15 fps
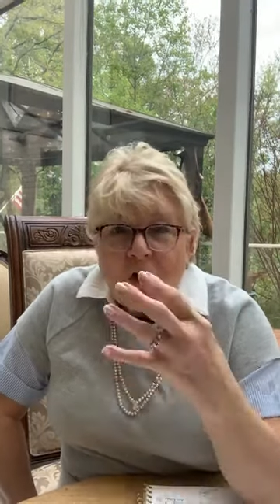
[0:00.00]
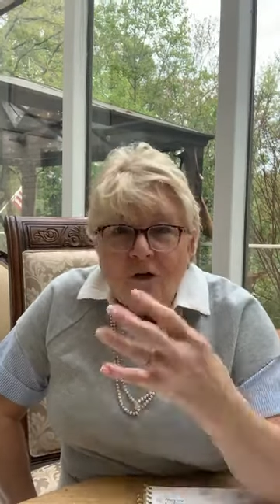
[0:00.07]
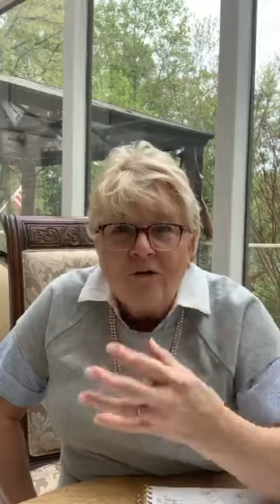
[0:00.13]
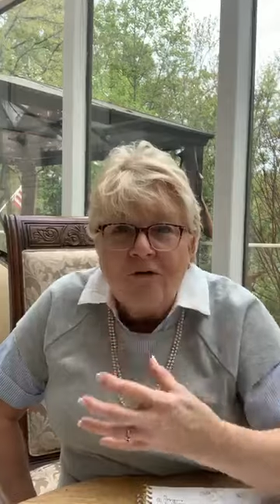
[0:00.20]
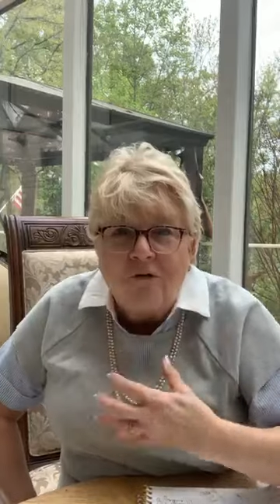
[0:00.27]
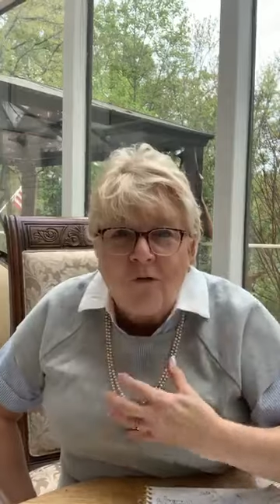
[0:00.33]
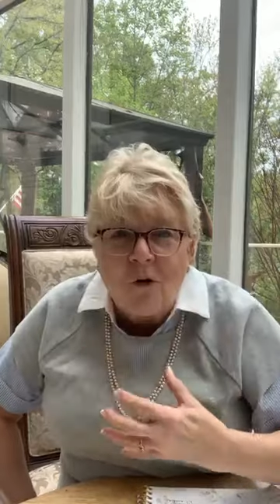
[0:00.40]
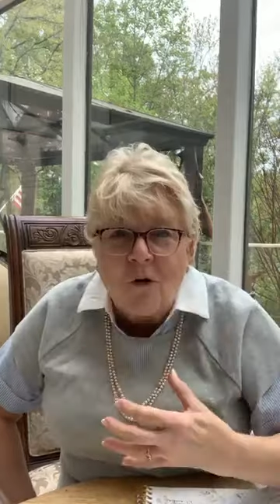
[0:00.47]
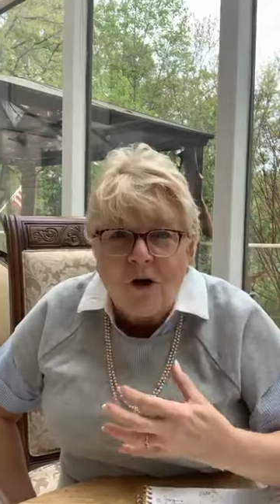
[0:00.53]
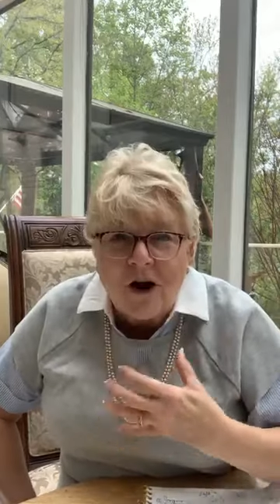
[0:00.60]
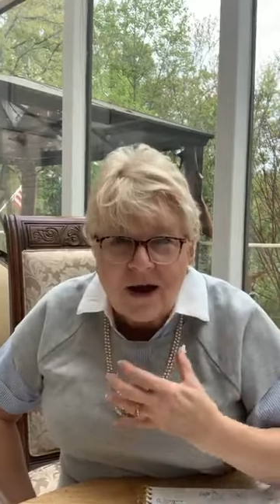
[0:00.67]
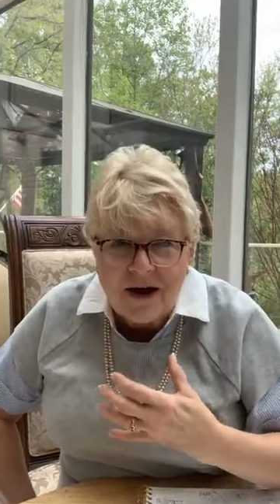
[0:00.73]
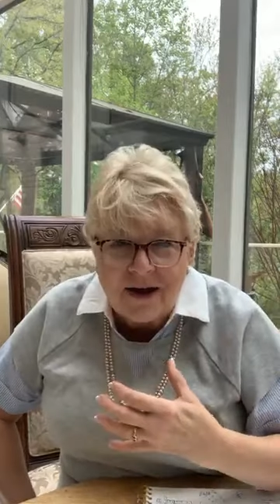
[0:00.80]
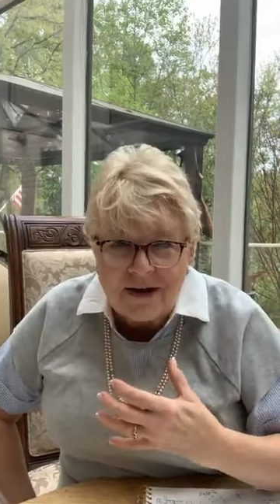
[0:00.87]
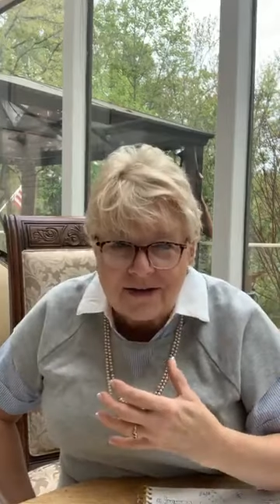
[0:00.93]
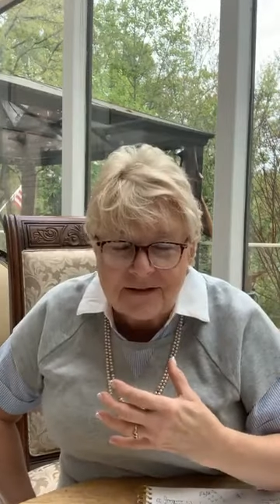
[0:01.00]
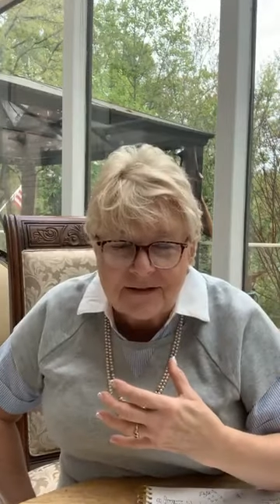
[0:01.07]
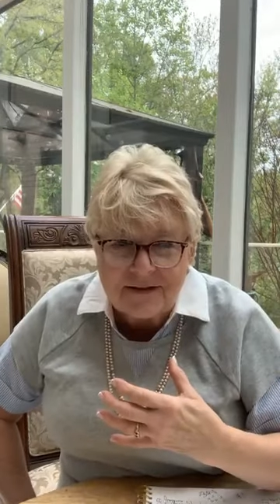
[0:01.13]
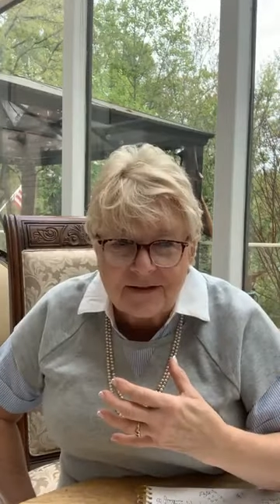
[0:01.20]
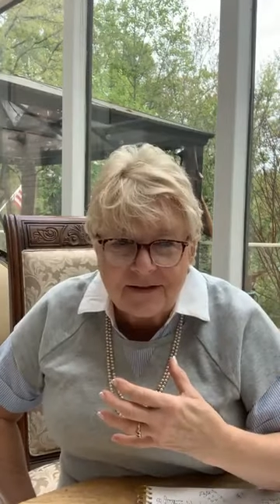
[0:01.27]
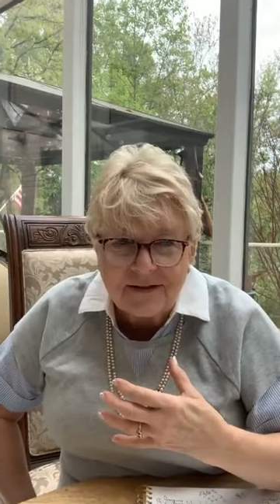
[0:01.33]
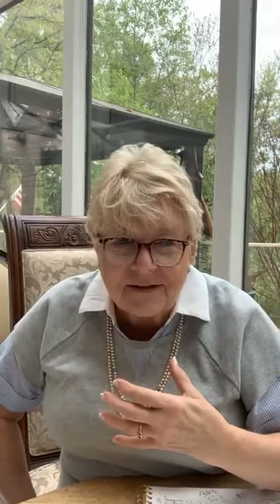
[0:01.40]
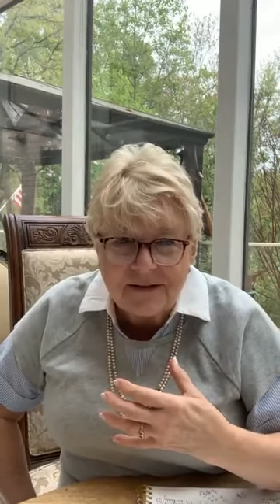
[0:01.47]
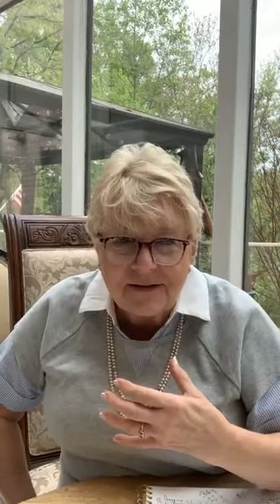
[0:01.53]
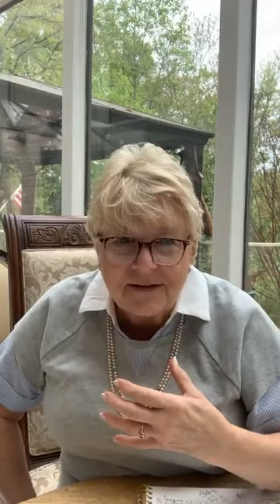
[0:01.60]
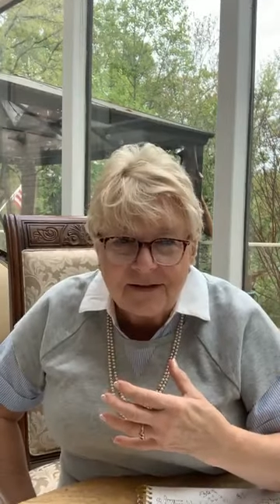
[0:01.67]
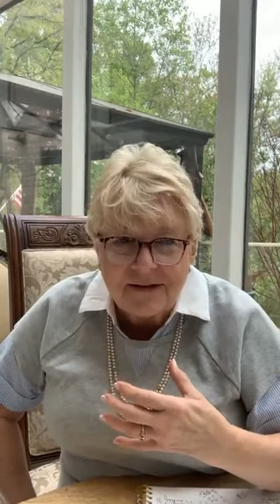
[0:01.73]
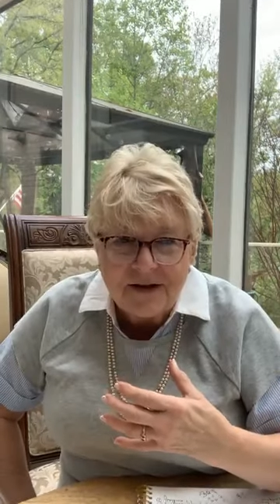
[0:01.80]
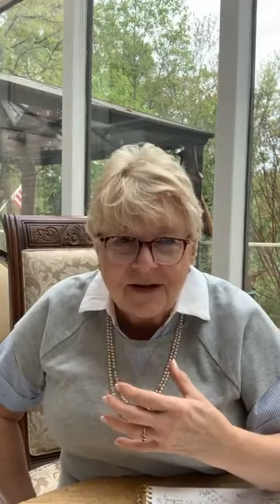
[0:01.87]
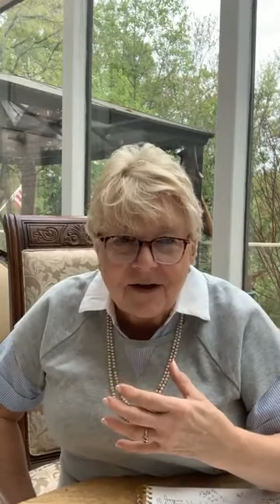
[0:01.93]
for us.
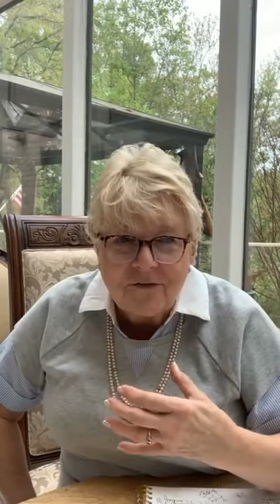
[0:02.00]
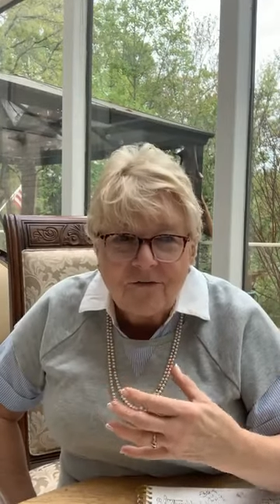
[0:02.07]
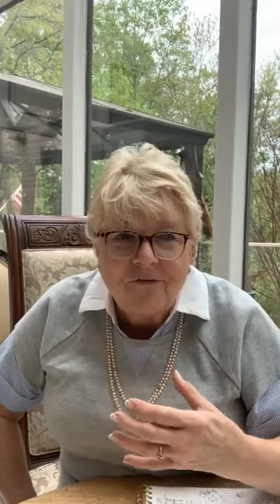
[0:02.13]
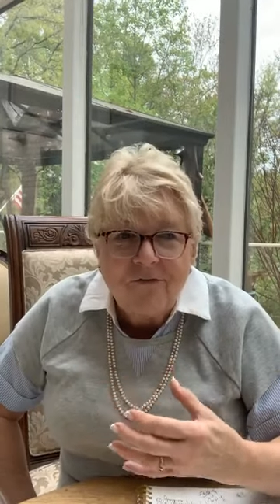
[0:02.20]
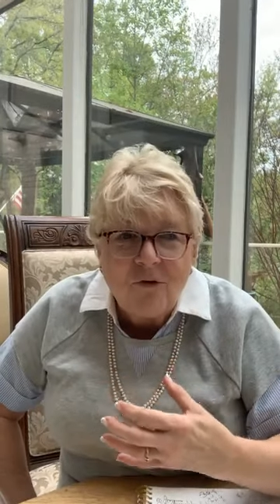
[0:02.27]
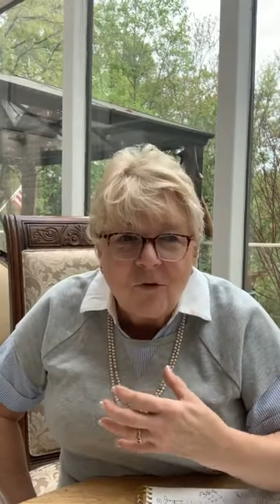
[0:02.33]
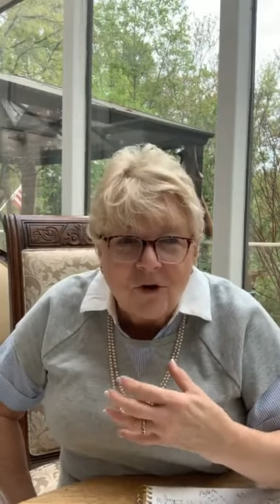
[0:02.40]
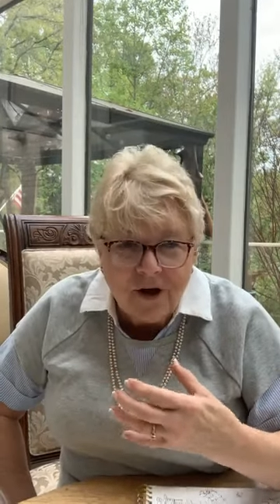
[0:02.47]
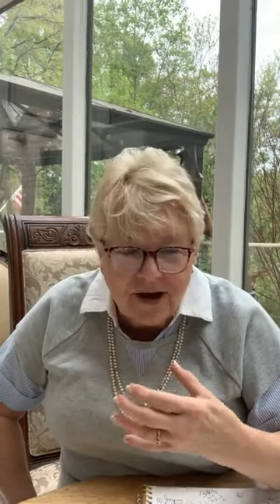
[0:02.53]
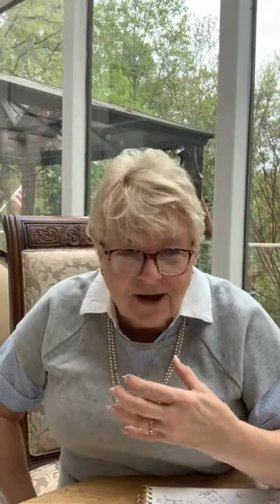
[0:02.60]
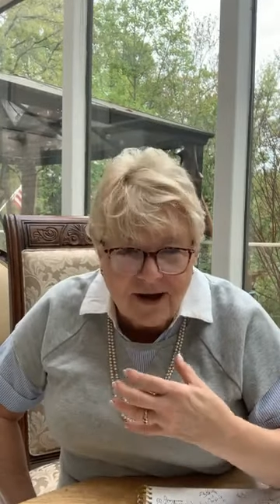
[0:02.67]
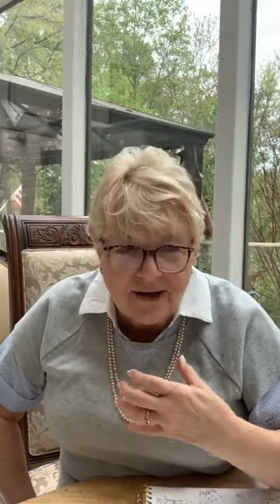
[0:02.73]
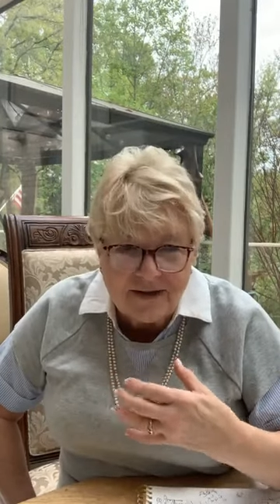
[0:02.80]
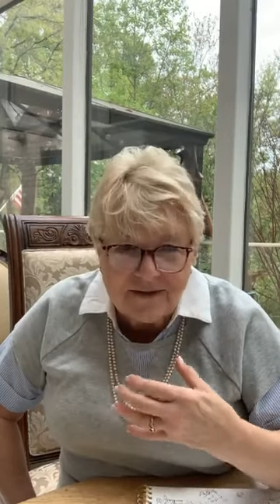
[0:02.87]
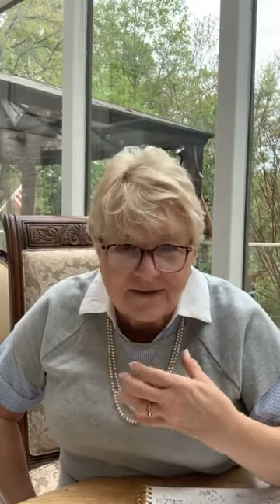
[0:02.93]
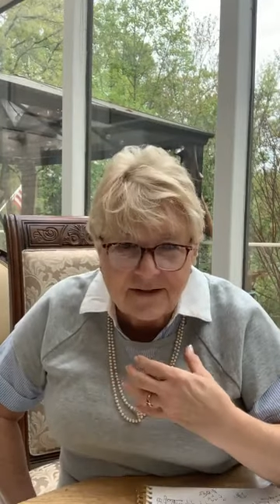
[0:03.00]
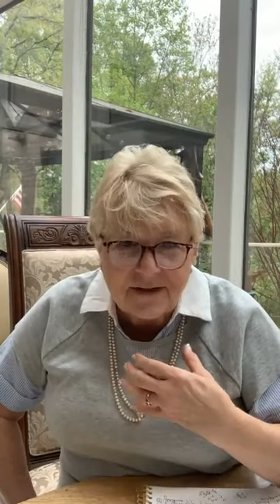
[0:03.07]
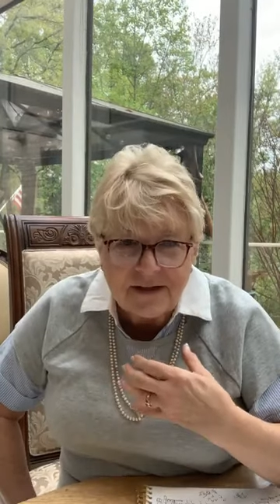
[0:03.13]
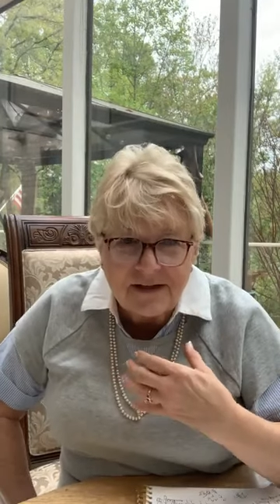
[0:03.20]
For us.